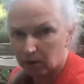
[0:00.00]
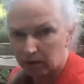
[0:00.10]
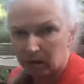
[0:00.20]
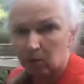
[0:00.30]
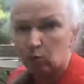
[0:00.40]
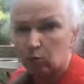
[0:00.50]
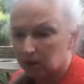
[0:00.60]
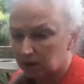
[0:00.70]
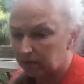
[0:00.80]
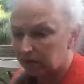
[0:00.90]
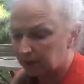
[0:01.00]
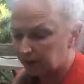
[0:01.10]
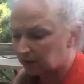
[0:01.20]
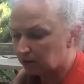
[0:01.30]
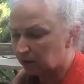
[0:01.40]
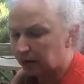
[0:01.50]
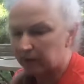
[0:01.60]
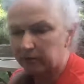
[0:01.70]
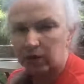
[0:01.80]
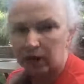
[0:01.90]
to get really funky and creative,
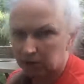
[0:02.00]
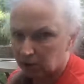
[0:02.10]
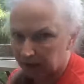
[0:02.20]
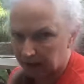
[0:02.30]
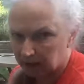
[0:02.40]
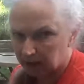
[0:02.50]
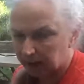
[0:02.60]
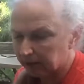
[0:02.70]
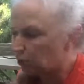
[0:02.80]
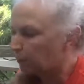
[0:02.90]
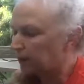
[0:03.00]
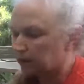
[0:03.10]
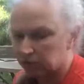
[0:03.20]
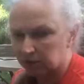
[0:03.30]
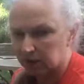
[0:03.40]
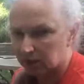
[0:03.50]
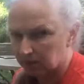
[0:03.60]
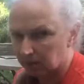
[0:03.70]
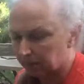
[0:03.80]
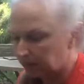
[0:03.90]
try to do a hang glider or a parachute system.